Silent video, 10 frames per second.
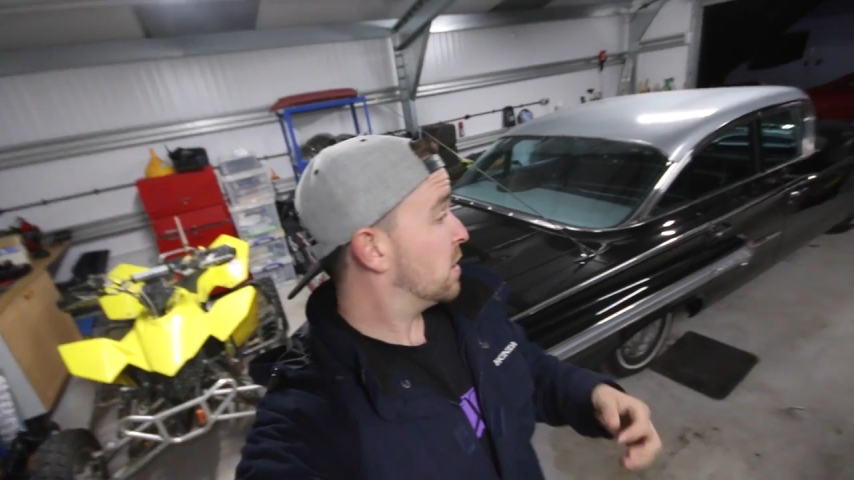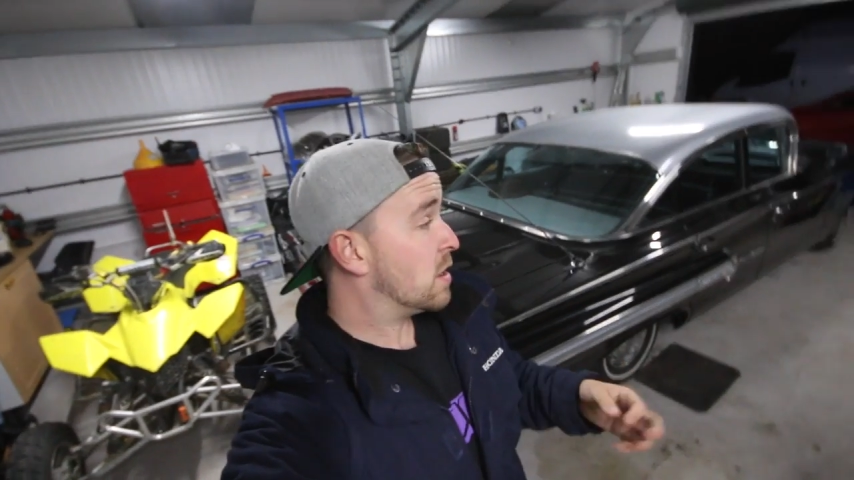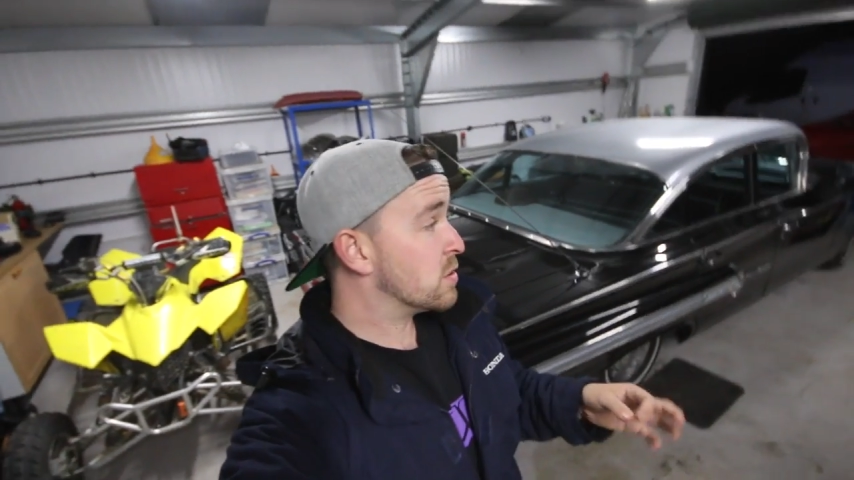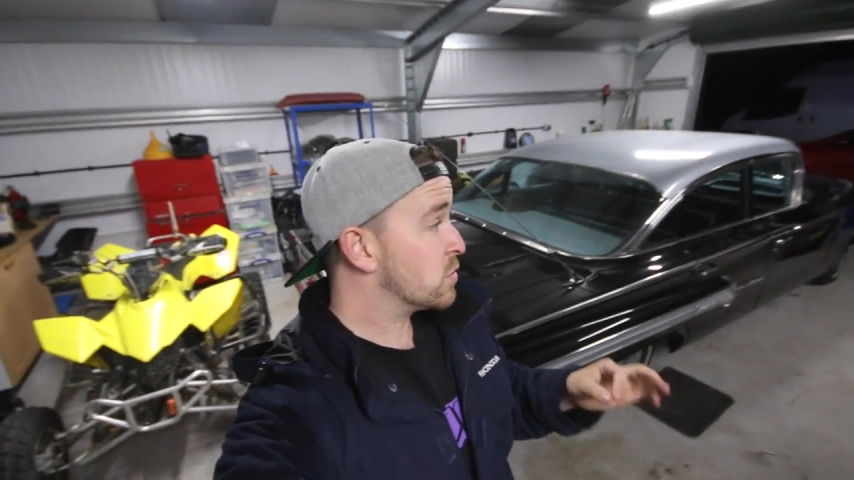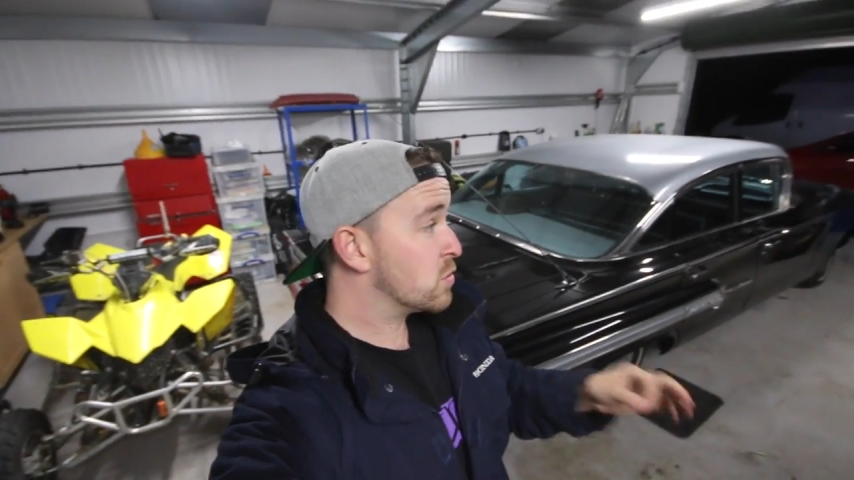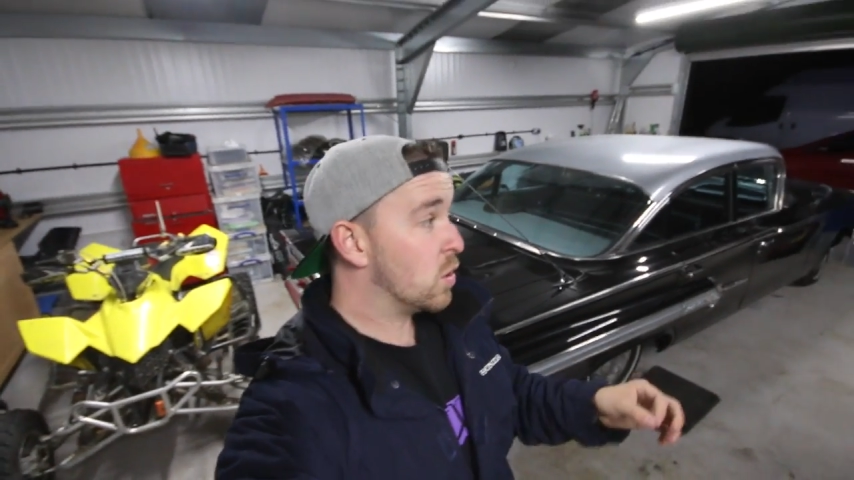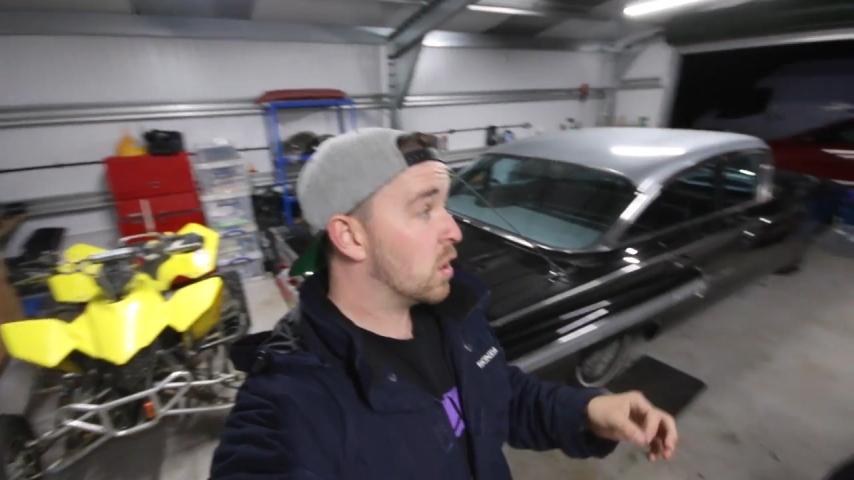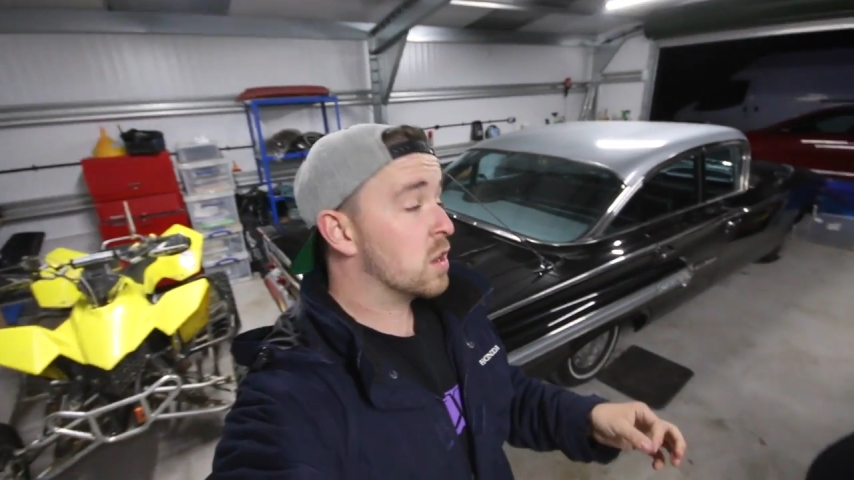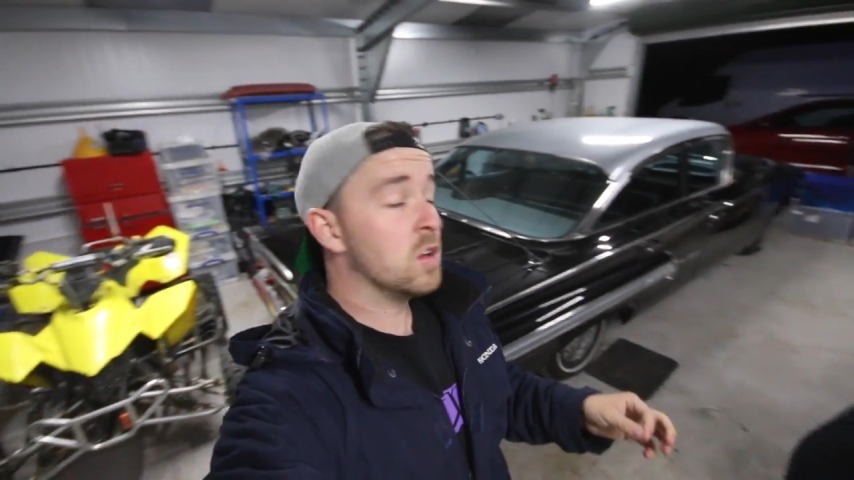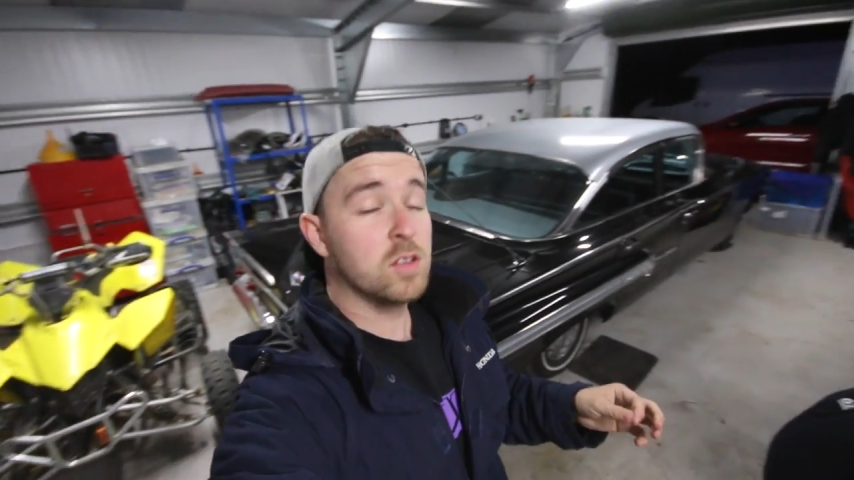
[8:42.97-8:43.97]
I just thought
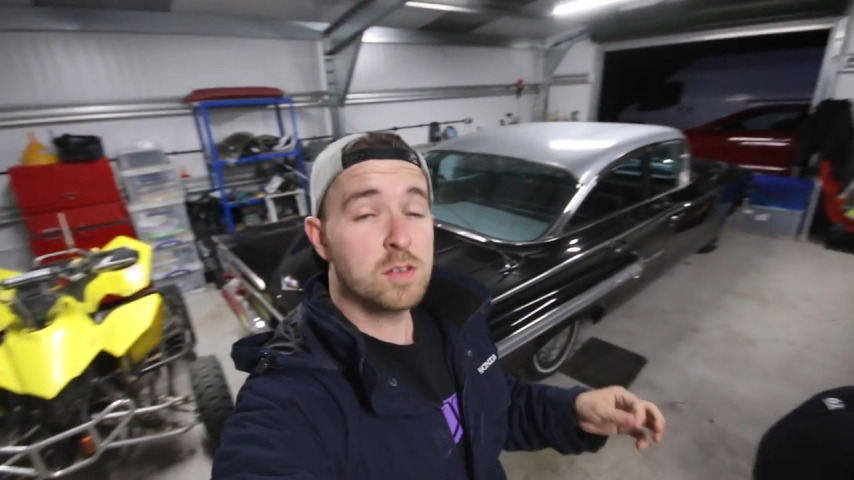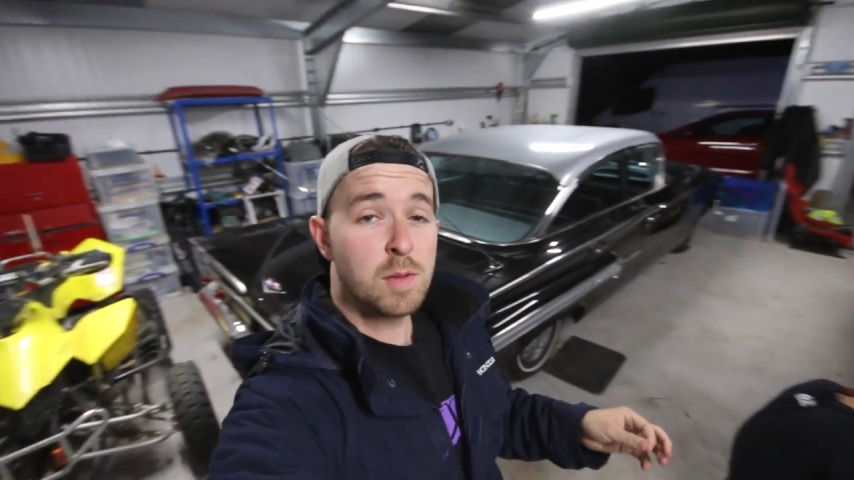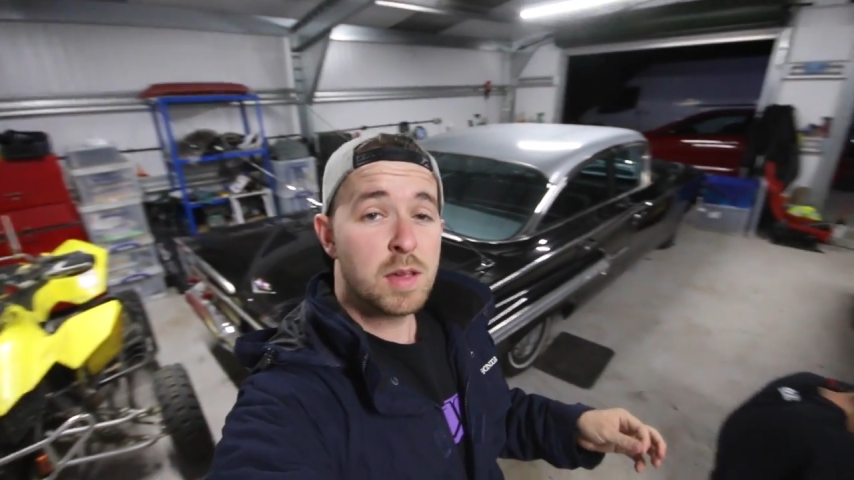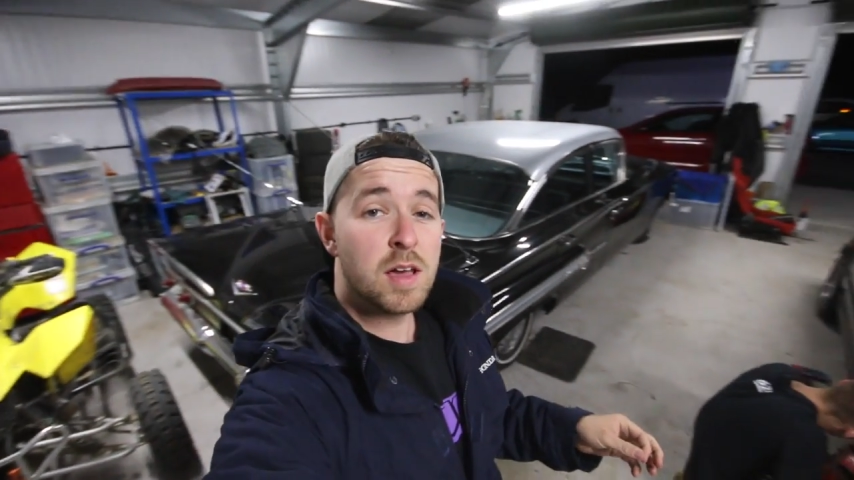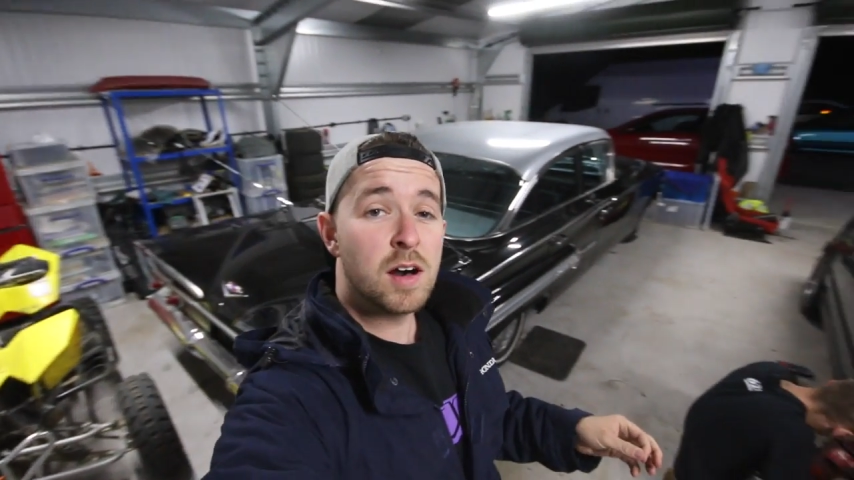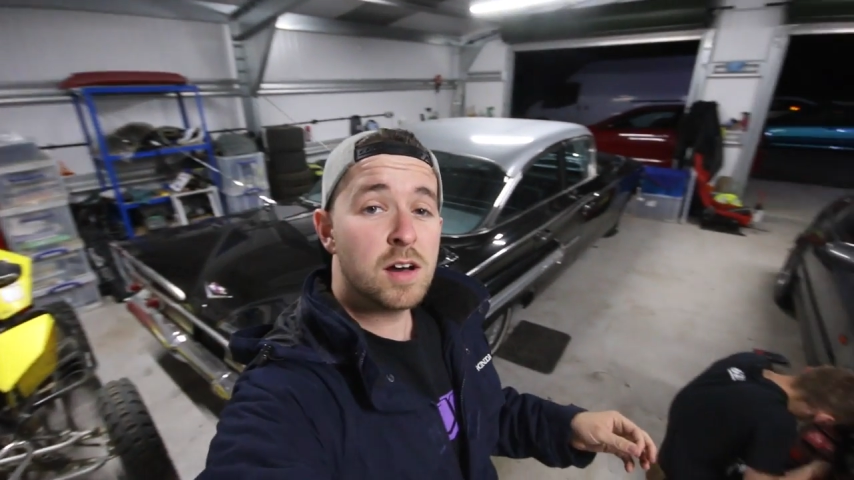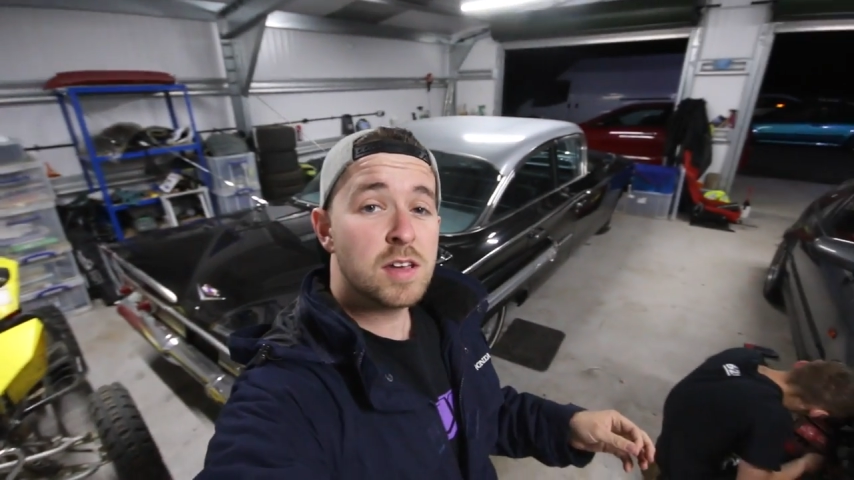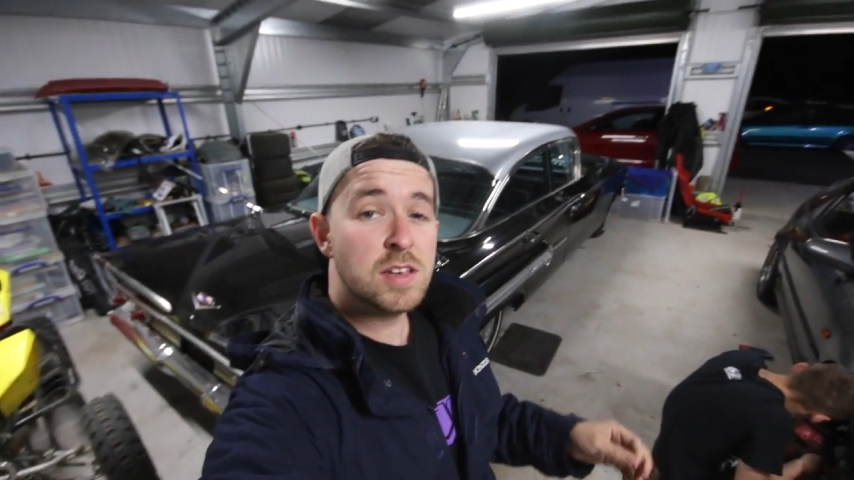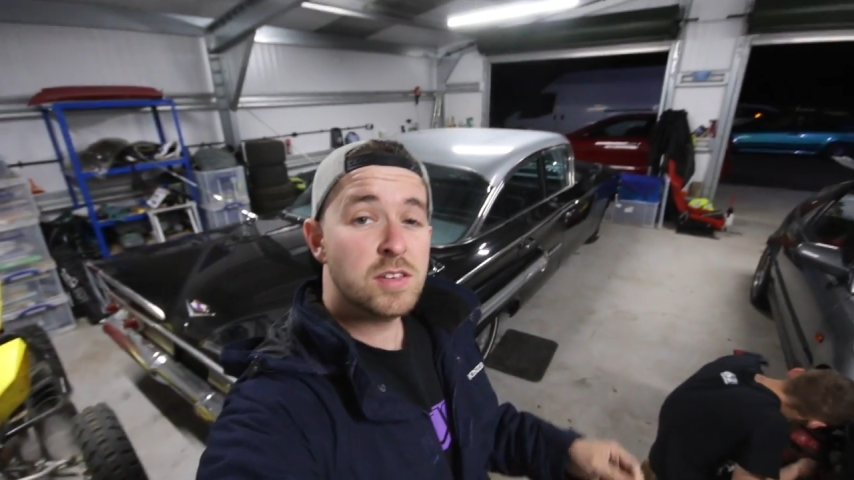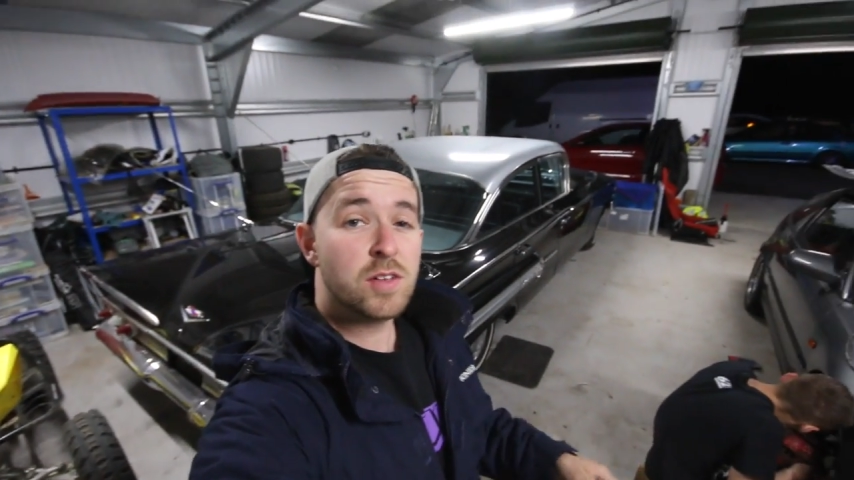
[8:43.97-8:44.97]
I'd lost my car
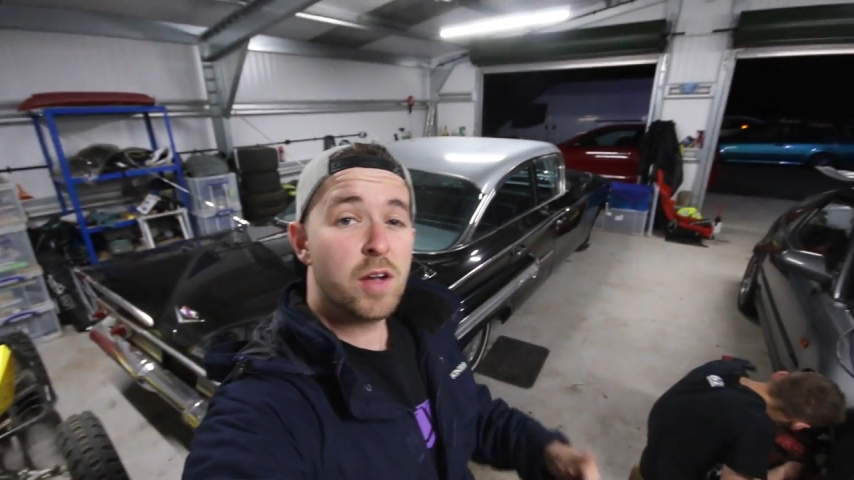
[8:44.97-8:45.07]
keys,